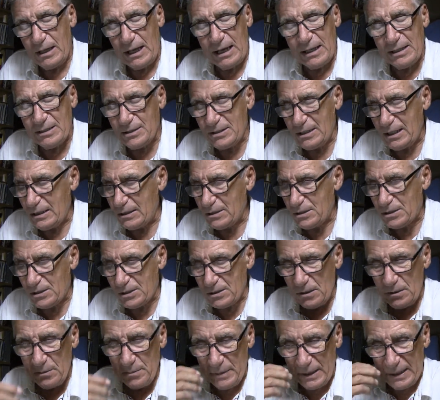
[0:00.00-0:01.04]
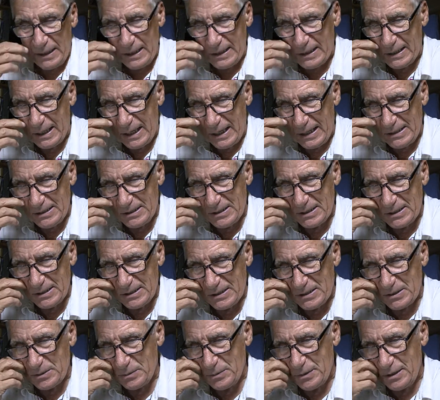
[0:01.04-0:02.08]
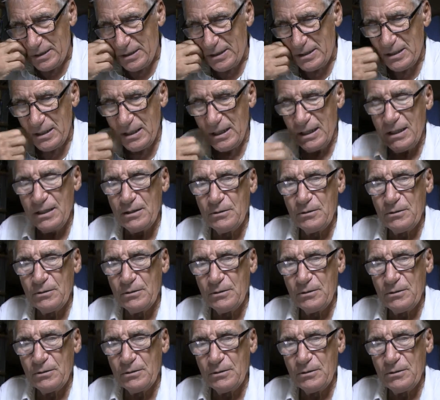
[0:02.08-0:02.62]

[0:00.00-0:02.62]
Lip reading: as in so many cases with